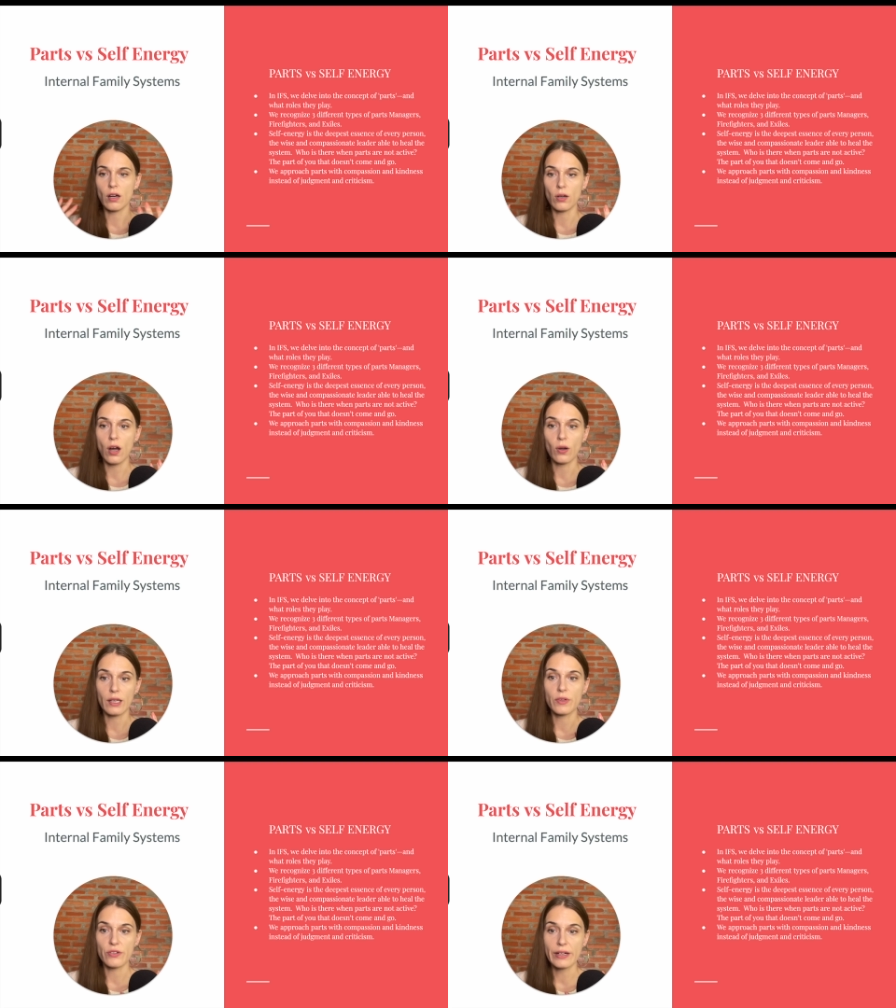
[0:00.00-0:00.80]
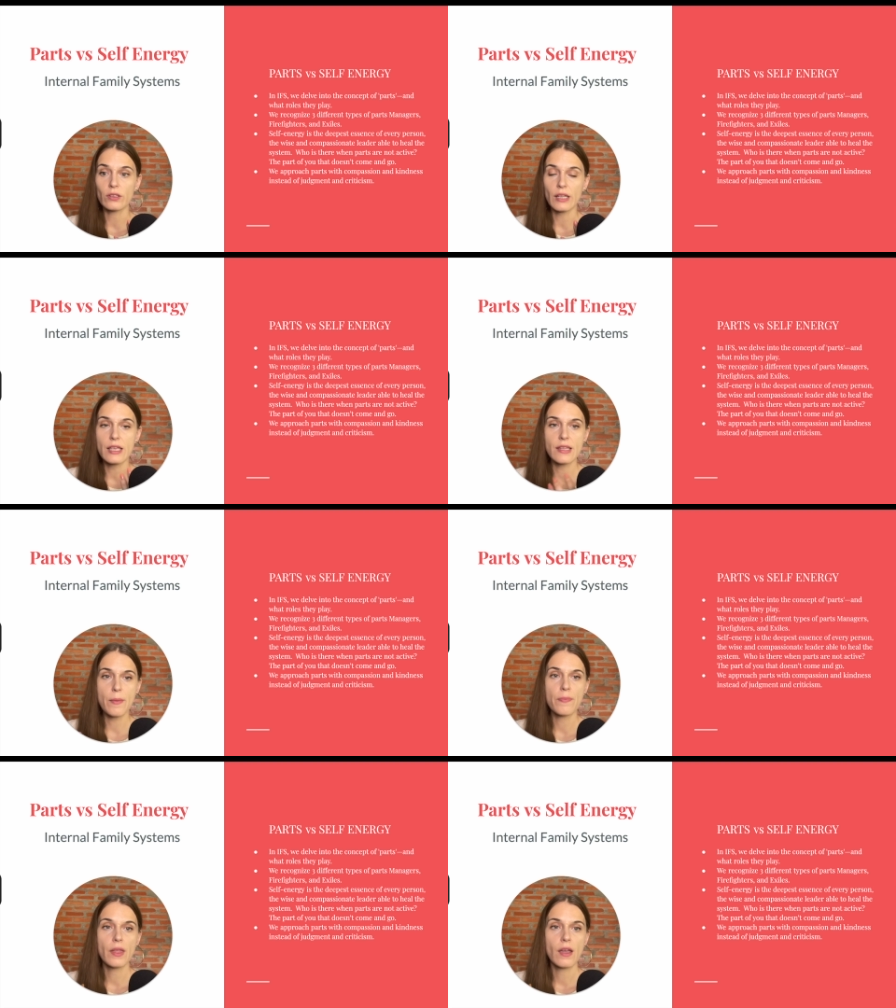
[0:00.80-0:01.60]
How can we recognize them?
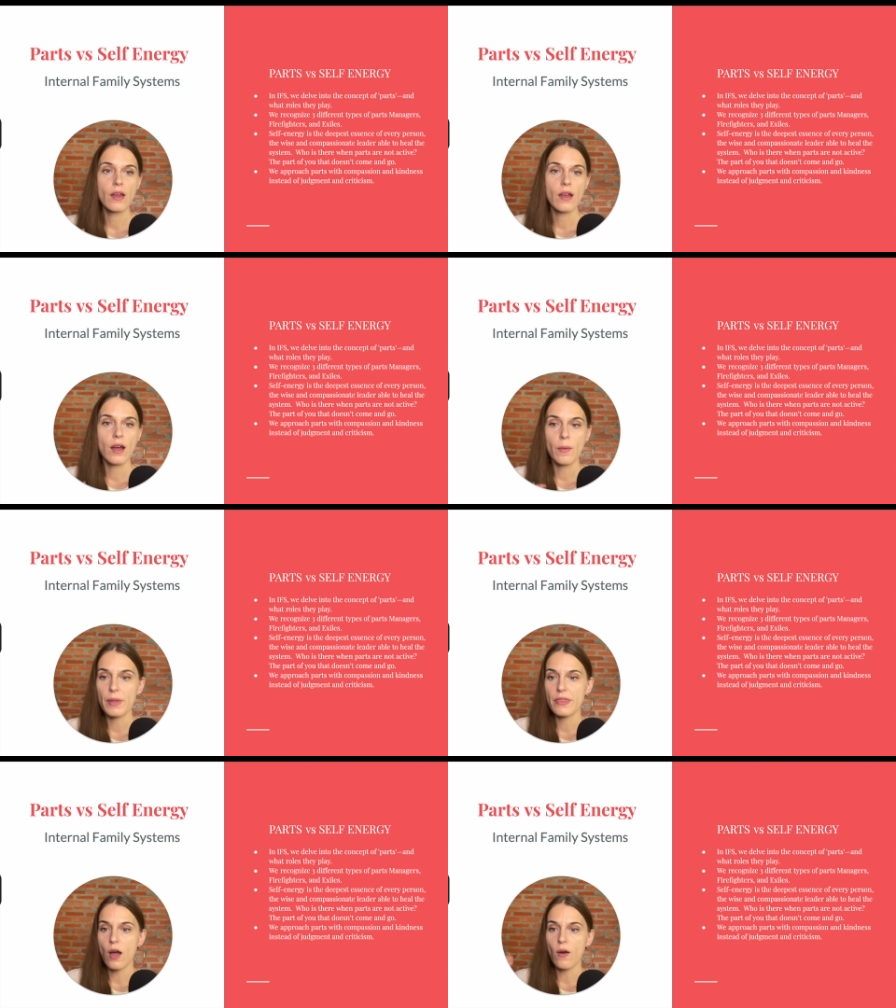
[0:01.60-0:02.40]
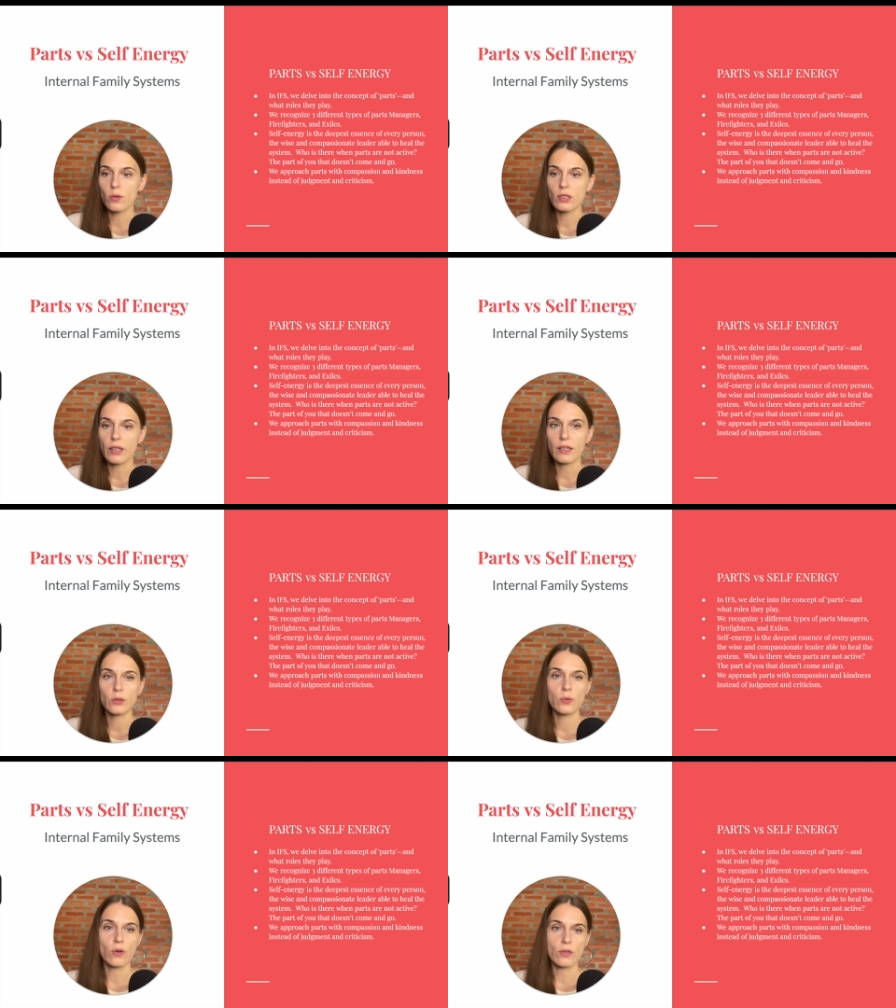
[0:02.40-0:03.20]
But now I would like to
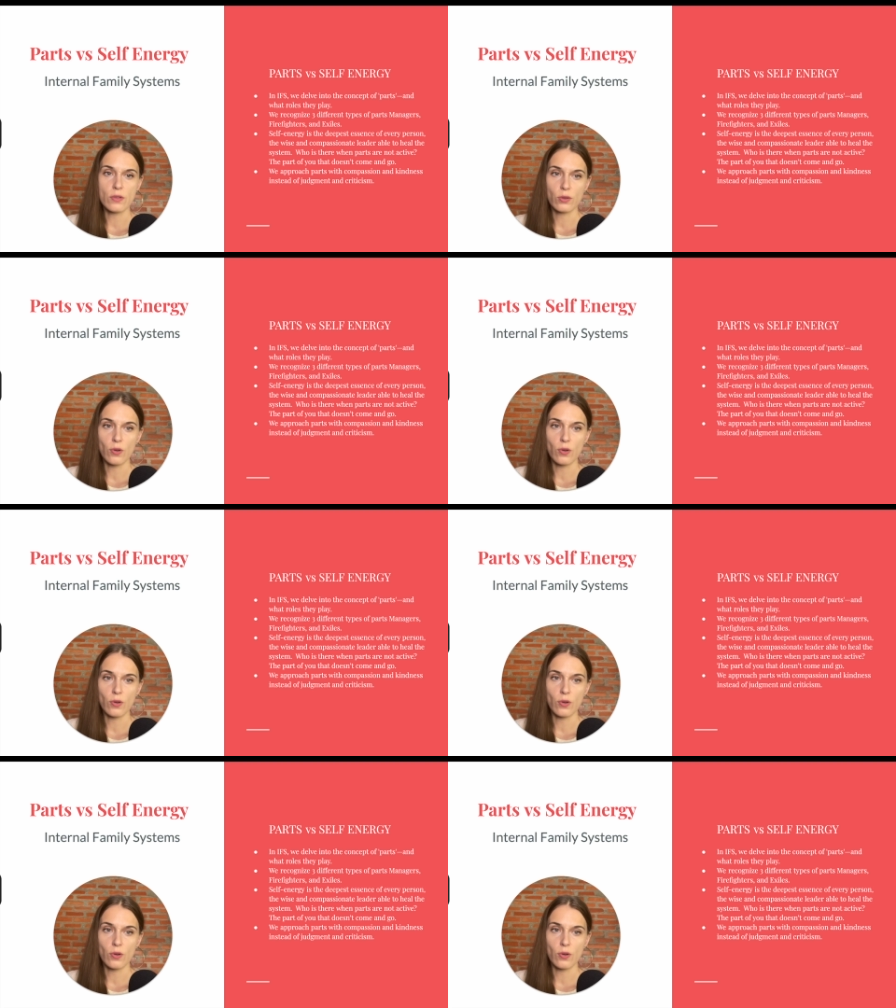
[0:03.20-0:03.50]
also talk